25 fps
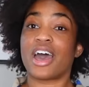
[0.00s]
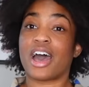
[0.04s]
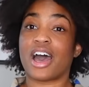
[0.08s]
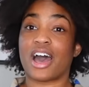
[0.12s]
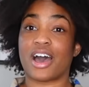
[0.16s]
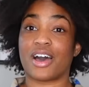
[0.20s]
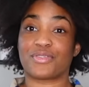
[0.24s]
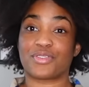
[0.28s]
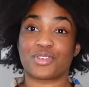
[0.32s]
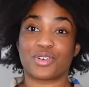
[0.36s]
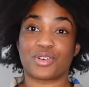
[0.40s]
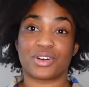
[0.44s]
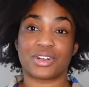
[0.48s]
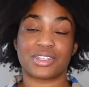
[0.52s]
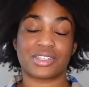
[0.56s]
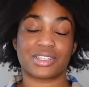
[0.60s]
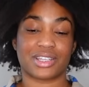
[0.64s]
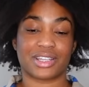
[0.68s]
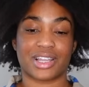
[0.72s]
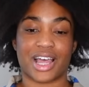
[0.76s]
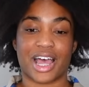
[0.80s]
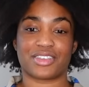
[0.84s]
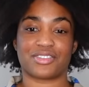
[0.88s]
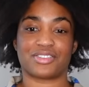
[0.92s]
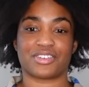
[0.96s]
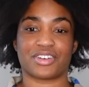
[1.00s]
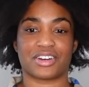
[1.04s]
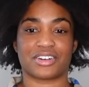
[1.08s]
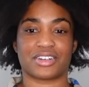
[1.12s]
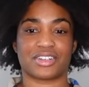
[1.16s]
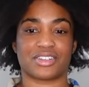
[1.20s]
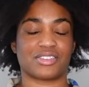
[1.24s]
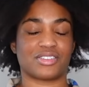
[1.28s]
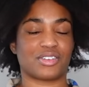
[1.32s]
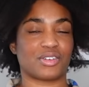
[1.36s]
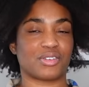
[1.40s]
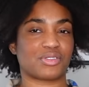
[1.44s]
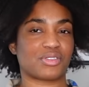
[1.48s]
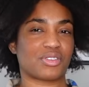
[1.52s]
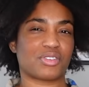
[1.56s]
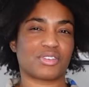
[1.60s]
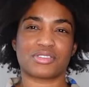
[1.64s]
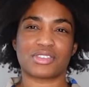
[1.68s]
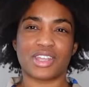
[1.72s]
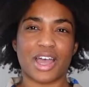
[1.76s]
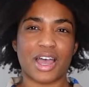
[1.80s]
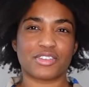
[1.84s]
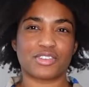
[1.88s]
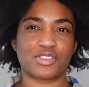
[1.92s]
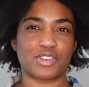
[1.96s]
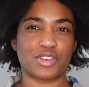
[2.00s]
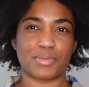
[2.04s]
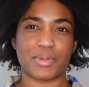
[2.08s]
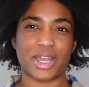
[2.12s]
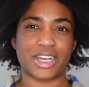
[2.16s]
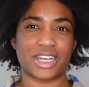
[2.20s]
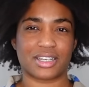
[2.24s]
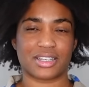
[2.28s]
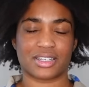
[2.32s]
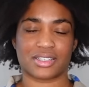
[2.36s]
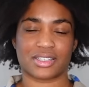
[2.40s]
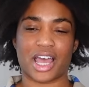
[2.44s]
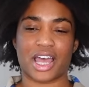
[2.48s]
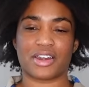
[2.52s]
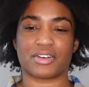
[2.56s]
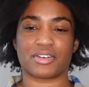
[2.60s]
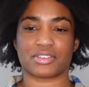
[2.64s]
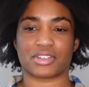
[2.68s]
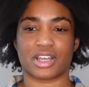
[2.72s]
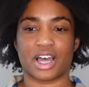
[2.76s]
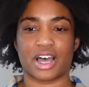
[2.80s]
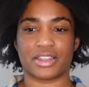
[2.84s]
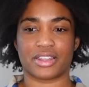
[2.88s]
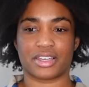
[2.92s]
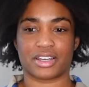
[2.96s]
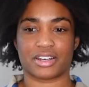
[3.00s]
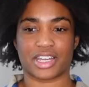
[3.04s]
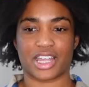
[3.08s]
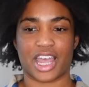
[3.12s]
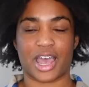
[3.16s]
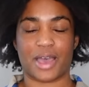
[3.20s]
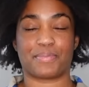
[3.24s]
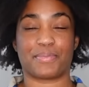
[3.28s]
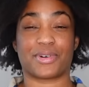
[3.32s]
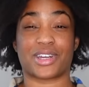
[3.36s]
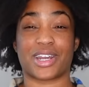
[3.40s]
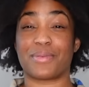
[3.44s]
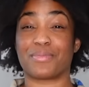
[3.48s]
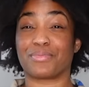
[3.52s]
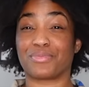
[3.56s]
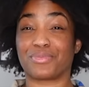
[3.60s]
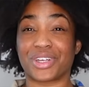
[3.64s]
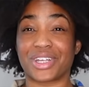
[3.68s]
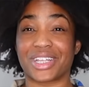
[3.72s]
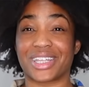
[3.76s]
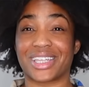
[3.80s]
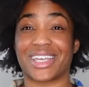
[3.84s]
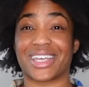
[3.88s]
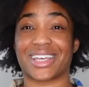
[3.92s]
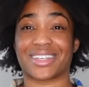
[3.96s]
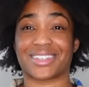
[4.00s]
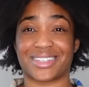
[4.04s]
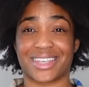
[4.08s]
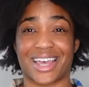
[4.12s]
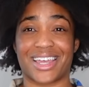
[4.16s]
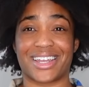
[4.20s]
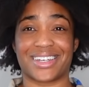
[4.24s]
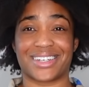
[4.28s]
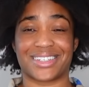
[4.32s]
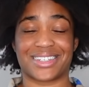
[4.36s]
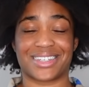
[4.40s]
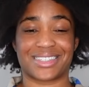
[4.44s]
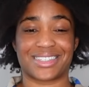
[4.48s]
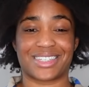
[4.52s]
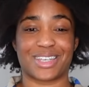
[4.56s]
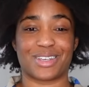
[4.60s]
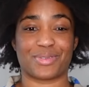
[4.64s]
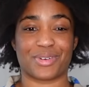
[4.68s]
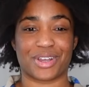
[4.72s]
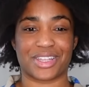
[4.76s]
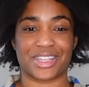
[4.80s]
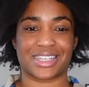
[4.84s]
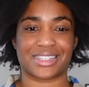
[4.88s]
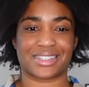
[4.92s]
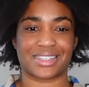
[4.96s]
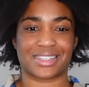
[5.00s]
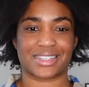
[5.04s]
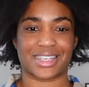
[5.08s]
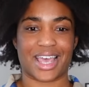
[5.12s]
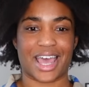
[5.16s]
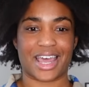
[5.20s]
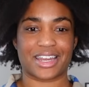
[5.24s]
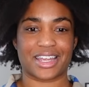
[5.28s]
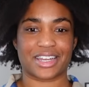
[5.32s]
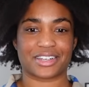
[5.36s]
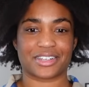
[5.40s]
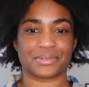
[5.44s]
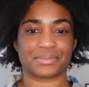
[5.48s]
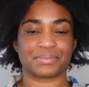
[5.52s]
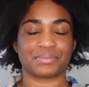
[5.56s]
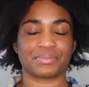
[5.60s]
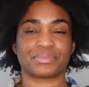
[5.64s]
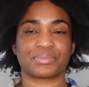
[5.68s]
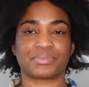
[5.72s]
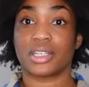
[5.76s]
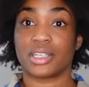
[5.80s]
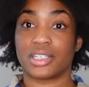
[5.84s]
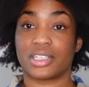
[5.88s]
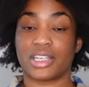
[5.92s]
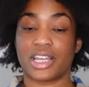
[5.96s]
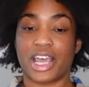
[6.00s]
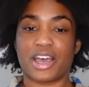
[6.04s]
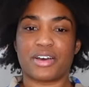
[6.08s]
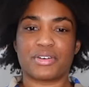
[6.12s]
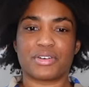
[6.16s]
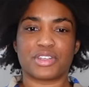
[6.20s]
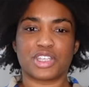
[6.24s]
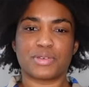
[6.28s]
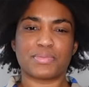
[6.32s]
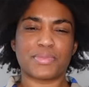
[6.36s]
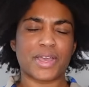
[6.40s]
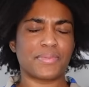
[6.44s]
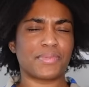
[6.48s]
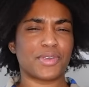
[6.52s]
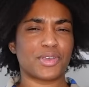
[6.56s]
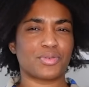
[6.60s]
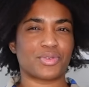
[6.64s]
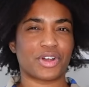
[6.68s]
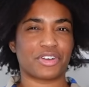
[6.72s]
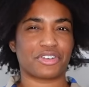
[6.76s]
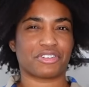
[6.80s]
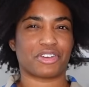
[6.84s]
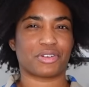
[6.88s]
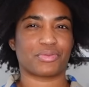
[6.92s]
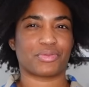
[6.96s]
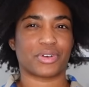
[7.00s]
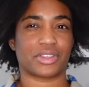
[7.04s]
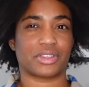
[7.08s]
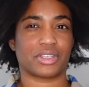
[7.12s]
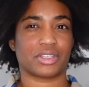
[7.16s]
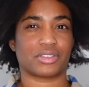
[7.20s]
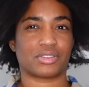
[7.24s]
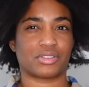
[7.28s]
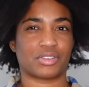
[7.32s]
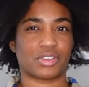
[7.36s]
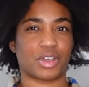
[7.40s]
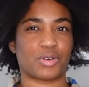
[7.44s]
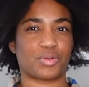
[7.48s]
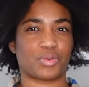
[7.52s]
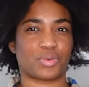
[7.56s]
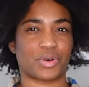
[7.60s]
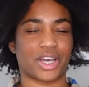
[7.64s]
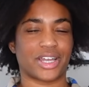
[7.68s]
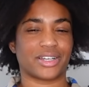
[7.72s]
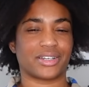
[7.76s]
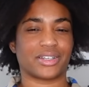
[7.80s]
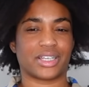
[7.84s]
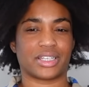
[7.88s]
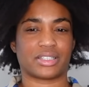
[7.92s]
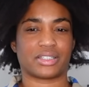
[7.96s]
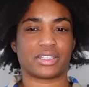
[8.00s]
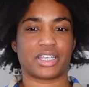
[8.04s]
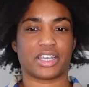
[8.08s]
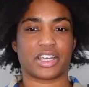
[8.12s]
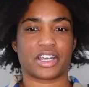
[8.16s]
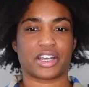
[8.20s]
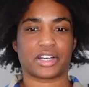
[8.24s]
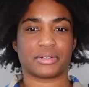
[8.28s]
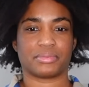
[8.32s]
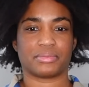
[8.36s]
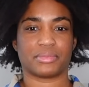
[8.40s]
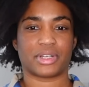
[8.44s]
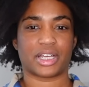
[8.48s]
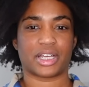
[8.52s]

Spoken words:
Of course, Last Yarn is new, so there's not too many designers on there yet, but I'm really excited to see where this is headed. Now, you might be wondering what the so what is here.